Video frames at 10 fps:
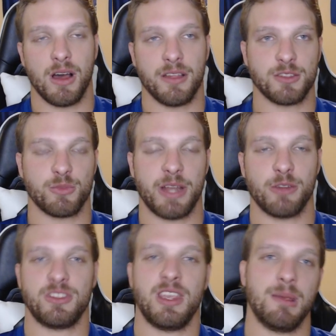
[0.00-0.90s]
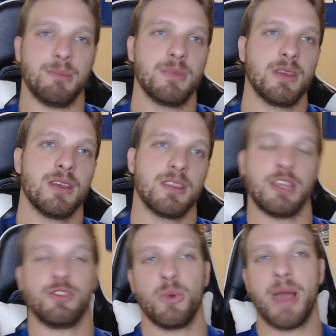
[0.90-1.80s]
This Raiders team,
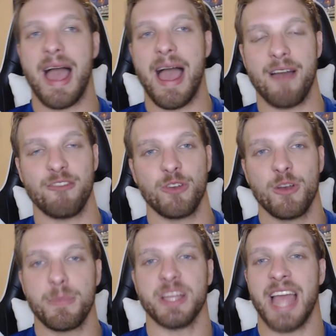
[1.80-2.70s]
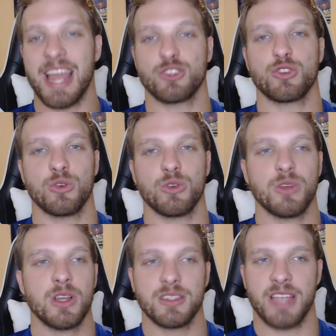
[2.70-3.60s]
they do have
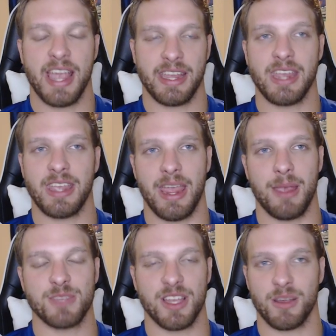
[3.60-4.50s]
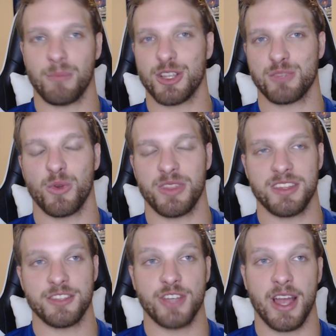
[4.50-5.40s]
potential to hang in games, I think much more than
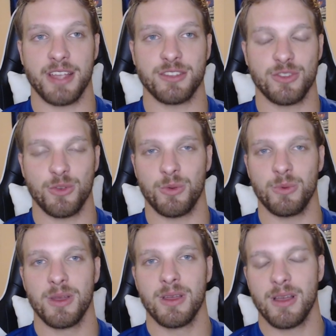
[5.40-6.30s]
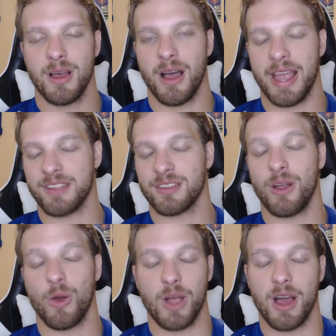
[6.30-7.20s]
the Giants do. Aiden
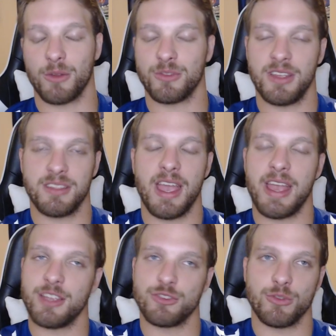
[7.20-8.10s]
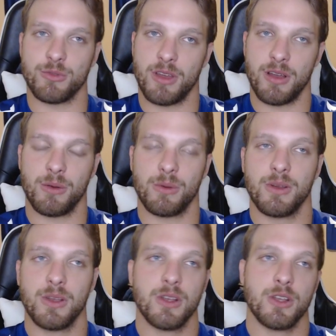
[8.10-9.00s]
O'Connell did get injured, though.
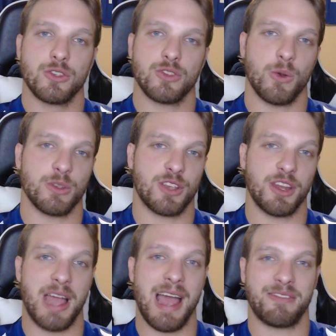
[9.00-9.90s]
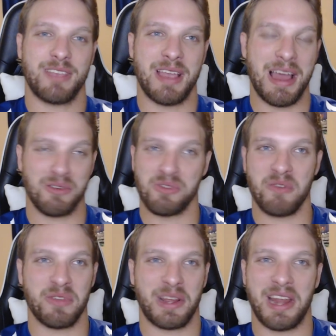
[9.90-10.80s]
So it's going to have to, I don't know
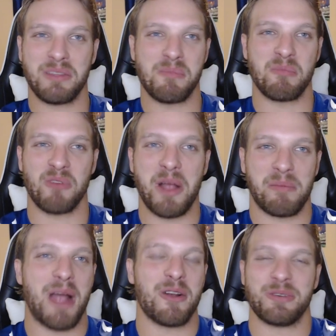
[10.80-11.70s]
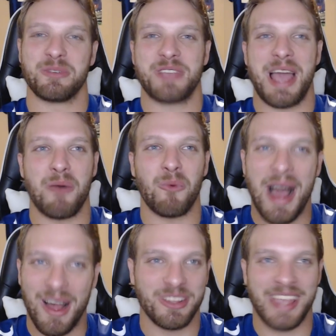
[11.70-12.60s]
if they're going to have to put Brock Powers at
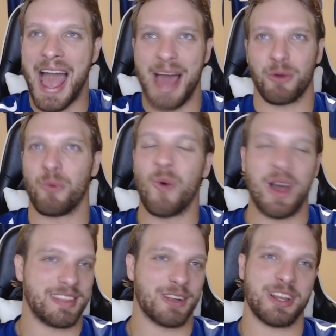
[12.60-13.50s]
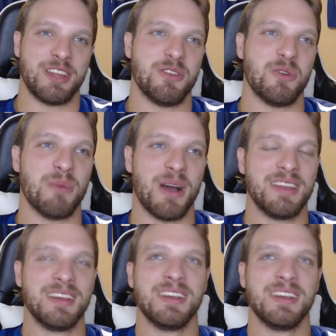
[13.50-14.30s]
Wildcat or what they're going to do, but